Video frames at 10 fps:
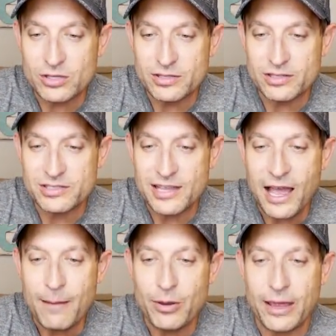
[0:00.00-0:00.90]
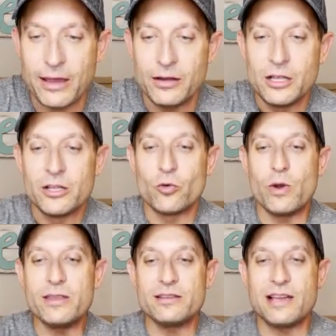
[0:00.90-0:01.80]
get to this top hat, the
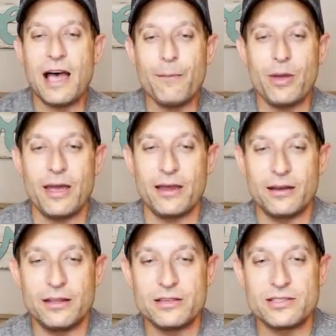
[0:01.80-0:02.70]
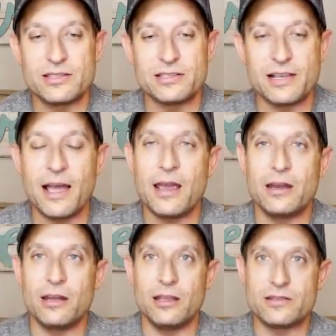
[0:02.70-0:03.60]
way the top hat is
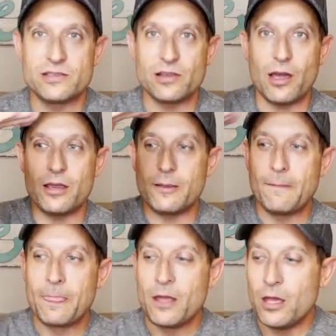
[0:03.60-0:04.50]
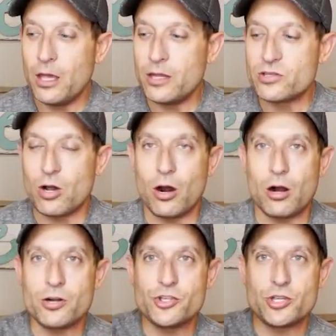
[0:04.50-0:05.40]
designed, it's like, it's
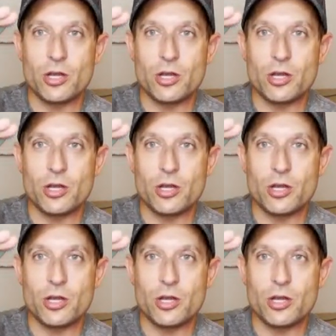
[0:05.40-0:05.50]
arched